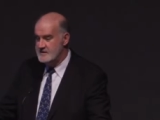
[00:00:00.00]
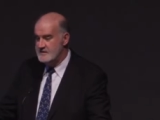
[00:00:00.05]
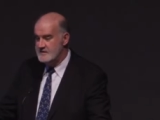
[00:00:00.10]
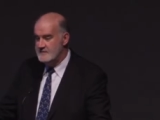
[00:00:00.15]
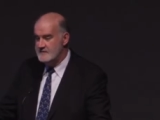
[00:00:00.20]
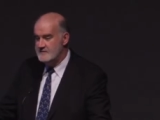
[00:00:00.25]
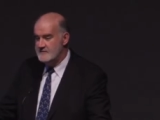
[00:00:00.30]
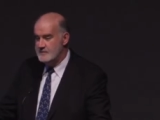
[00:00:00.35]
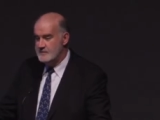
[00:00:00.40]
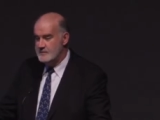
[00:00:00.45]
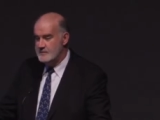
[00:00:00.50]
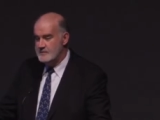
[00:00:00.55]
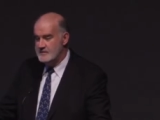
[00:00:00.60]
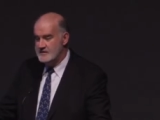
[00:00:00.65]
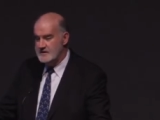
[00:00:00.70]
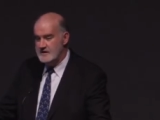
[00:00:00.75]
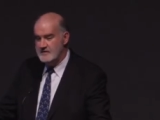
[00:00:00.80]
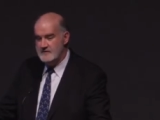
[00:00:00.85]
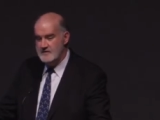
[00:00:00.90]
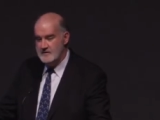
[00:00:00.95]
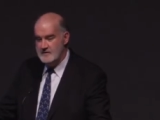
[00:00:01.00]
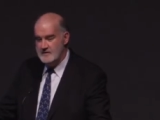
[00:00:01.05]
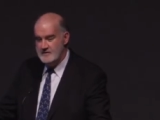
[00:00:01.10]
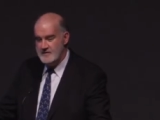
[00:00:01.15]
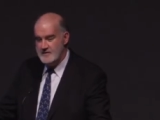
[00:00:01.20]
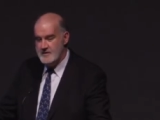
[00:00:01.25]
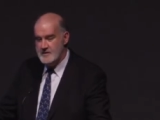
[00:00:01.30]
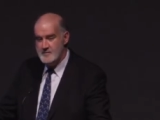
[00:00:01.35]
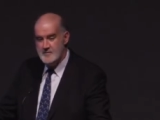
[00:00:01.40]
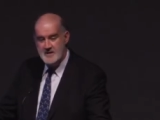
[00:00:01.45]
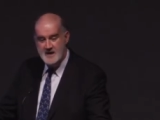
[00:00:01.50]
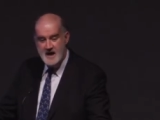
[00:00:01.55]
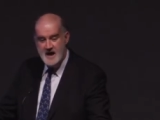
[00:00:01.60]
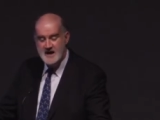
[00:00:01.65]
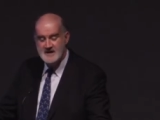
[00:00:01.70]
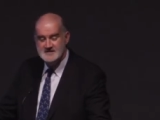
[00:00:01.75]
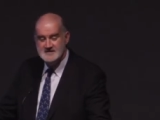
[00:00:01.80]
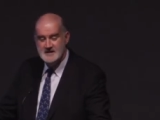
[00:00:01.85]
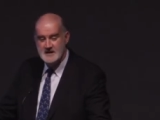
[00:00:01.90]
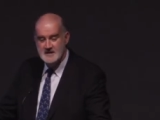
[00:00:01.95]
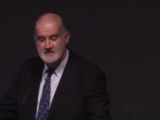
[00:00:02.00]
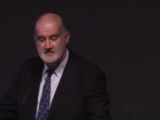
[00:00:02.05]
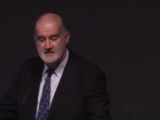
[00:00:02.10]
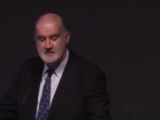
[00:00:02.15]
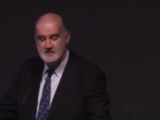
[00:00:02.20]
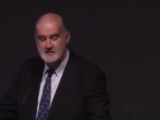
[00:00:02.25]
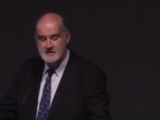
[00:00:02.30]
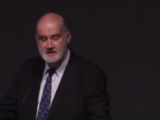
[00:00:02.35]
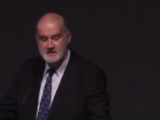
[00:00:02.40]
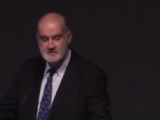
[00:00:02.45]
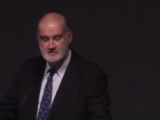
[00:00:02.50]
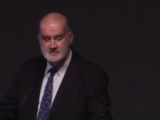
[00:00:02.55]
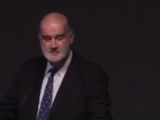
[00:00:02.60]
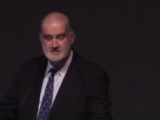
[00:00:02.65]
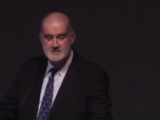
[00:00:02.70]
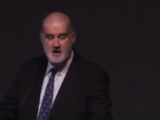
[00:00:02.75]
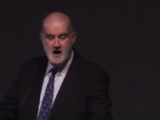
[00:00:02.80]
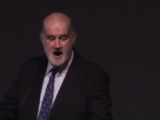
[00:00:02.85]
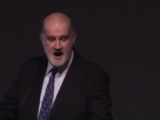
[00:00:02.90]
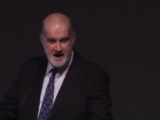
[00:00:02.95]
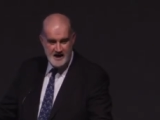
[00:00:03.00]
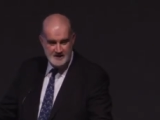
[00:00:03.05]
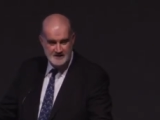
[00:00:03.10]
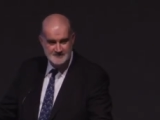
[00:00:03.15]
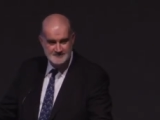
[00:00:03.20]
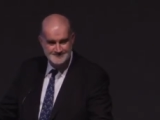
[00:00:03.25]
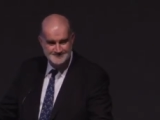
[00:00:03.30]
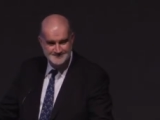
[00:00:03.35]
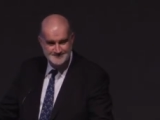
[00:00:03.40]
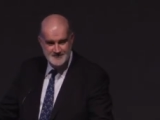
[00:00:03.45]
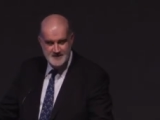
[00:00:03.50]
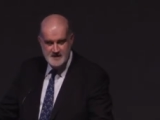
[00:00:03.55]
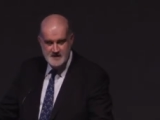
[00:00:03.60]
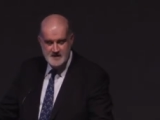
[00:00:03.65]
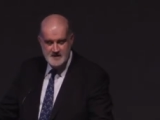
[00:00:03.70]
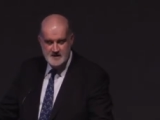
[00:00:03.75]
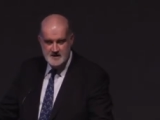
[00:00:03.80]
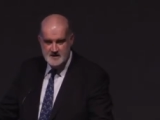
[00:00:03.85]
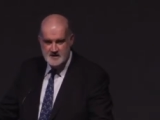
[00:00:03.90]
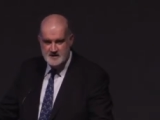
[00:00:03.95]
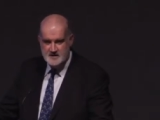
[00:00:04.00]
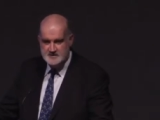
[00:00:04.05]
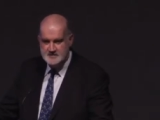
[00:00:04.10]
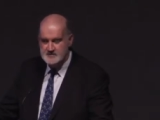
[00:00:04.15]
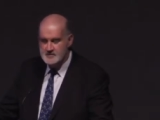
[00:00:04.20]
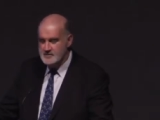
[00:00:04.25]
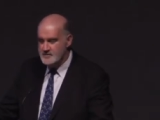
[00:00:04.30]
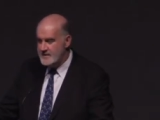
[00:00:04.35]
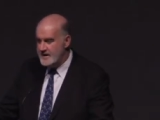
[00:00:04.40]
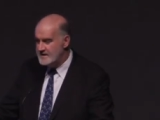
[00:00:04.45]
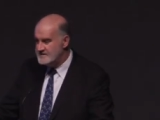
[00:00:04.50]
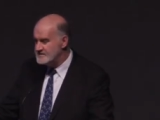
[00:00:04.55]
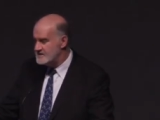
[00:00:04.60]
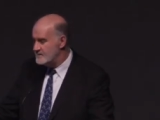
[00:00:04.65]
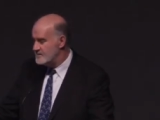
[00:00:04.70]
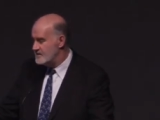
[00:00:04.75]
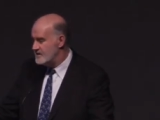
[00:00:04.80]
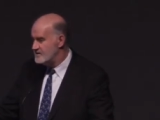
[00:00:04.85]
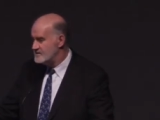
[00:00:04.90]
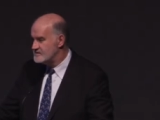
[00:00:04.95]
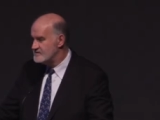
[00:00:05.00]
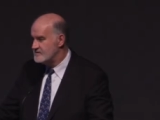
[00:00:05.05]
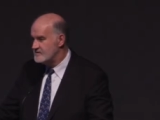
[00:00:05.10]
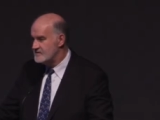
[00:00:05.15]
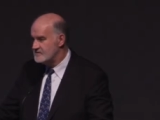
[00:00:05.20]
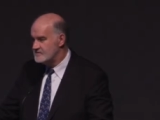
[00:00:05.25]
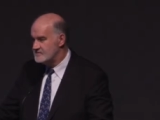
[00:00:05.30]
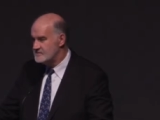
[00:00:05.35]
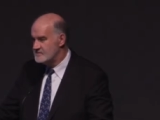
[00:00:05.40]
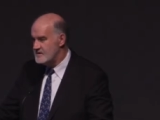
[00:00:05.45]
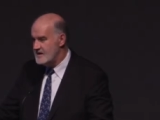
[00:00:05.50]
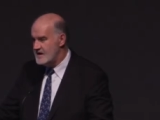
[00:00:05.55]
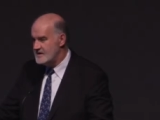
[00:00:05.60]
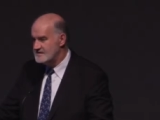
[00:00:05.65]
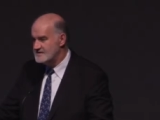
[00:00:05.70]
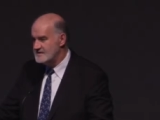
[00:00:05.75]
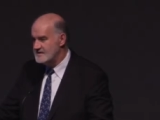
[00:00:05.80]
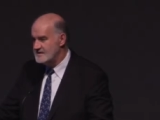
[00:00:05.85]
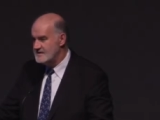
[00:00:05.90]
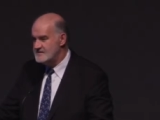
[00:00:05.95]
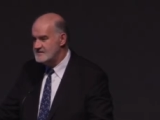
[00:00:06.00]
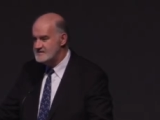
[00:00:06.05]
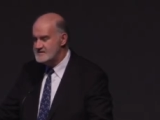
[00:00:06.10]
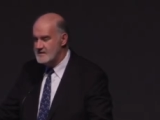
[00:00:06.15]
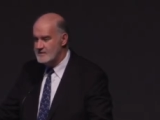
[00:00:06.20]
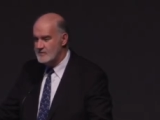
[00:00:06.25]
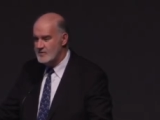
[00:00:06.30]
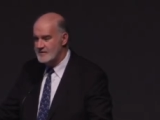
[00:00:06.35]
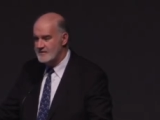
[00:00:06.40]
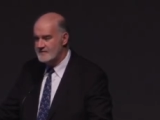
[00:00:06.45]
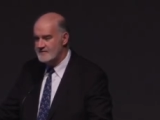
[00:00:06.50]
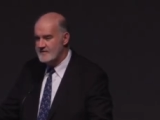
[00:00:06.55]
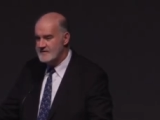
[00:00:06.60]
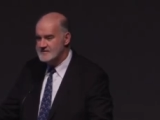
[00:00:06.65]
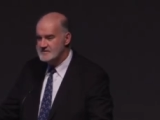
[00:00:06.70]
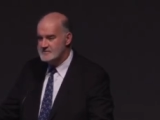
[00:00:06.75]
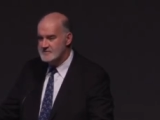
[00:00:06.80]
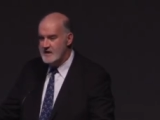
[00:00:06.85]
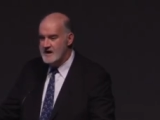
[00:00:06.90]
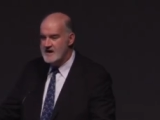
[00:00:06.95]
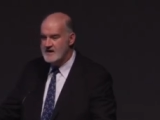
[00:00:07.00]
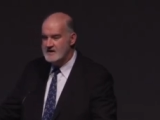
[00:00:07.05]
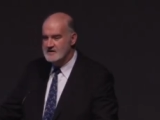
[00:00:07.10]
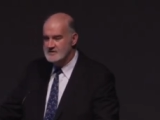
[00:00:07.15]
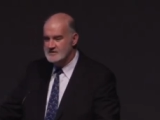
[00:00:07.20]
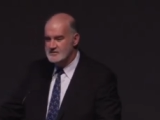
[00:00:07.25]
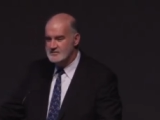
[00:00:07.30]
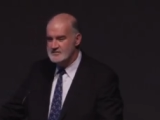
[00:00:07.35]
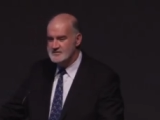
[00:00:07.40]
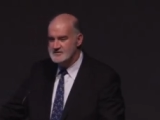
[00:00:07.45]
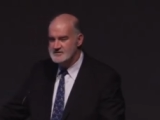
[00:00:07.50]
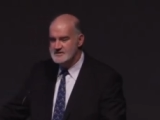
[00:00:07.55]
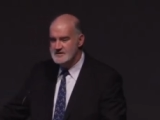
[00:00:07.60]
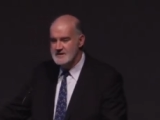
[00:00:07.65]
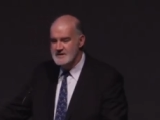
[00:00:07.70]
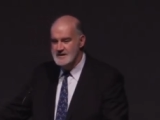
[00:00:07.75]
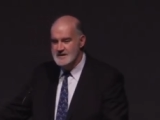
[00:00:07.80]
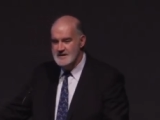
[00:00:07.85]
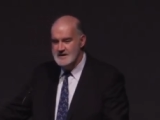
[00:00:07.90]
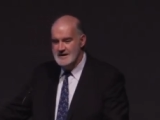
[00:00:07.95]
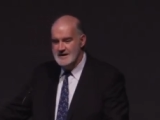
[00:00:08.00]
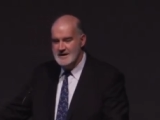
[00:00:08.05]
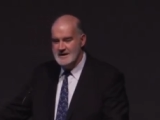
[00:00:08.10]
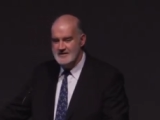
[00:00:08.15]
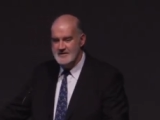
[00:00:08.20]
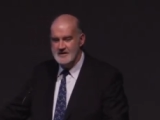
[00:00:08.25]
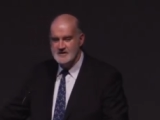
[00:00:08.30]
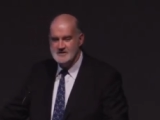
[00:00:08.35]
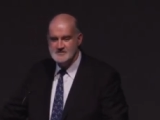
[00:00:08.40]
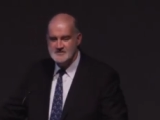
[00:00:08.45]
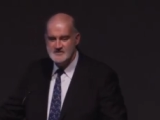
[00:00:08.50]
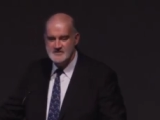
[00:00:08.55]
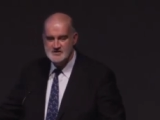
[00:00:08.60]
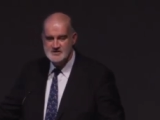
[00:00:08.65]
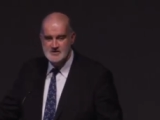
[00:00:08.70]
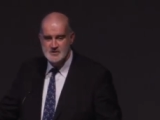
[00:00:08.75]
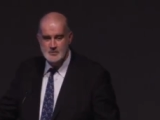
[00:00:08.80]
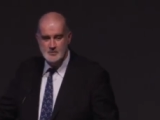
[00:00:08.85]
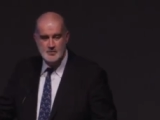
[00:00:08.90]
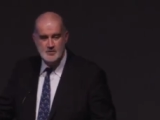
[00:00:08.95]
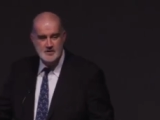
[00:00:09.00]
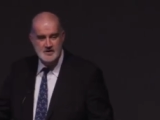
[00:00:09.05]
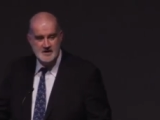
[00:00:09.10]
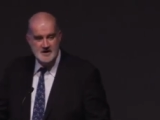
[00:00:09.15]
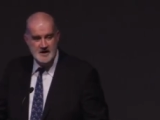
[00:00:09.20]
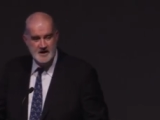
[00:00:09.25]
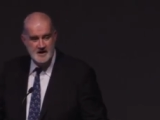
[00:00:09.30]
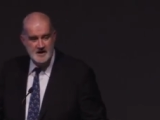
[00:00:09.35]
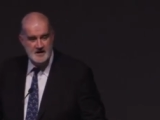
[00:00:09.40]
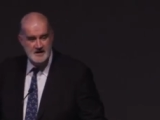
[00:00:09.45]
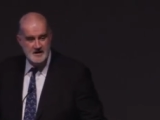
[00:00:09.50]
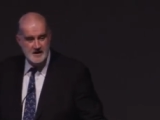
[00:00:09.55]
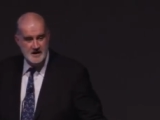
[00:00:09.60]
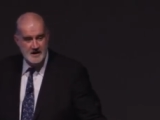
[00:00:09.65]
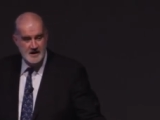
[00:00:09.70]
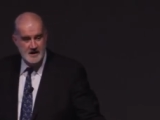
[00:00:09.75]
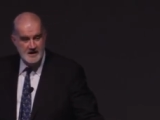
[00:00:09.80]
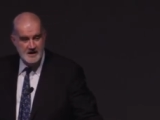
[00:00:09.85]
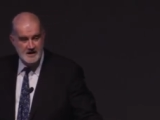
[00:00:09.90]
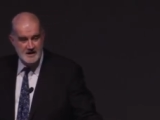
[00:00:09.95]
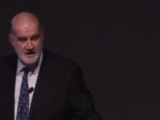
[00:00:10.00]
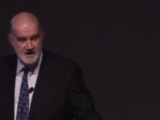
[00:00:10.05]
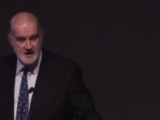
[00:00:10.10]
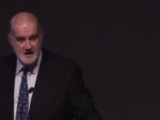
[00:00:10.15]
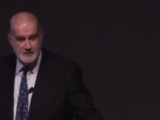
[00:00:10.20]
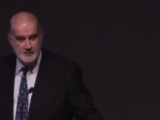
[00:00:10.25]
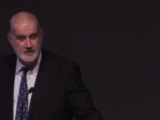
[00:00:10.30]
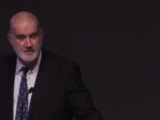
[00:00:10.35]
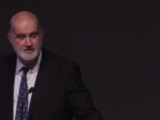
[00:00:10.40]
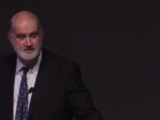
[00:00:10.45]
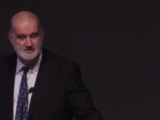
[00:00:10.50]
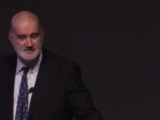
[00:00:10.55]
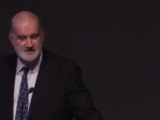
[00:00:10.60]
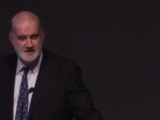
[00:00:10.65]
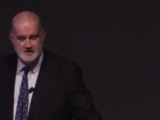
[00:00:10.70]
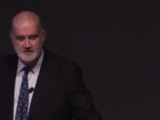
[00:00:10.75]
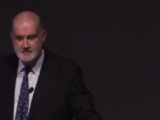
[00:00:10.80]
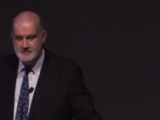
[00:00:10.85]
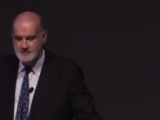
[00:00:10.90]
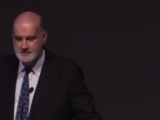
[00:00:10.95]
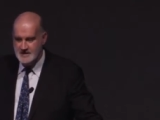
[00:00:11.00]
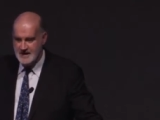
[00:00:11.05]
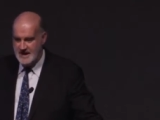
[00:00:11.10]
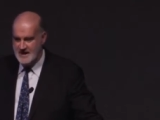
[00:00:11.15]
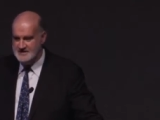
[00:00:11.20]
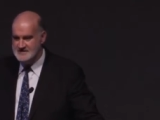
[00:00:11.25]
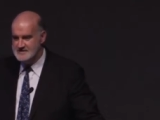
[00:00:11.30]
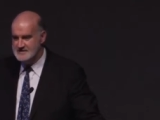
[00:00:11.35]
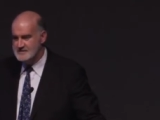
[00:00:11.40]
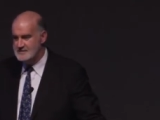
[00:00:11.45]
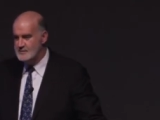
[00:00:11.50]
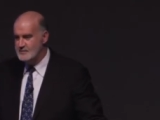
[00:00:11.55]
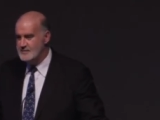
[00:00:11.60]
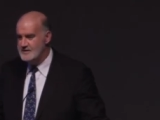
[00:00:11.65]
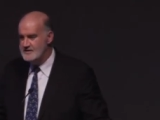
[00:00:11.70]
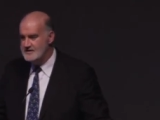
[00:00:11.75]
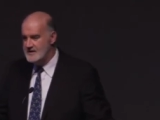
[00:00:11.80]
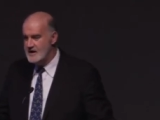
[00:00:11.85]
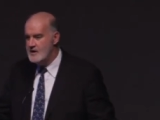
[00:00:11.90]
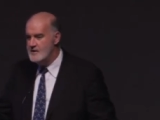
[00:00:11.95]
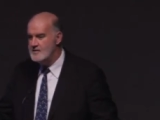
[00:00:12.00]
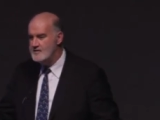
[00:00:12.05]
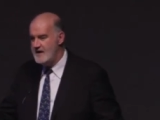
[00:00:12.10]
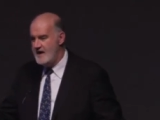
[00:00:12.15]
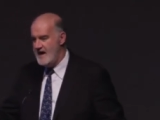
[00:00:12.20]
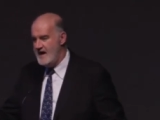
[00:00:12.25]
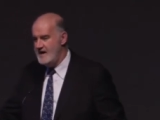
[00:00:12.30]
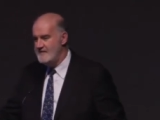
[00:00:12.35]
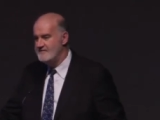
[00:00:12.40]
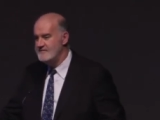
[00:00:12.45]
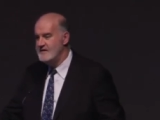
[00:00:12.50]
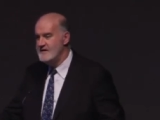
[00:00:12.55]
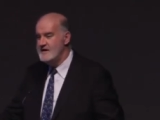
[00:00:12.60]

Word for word: for giving you therapy outside of a clinical trial. And I'll talk about some of those clinical trials. It is somewhat frustrating to us, uh, those of us that work in, in uh, renal cell cancer, that we don't have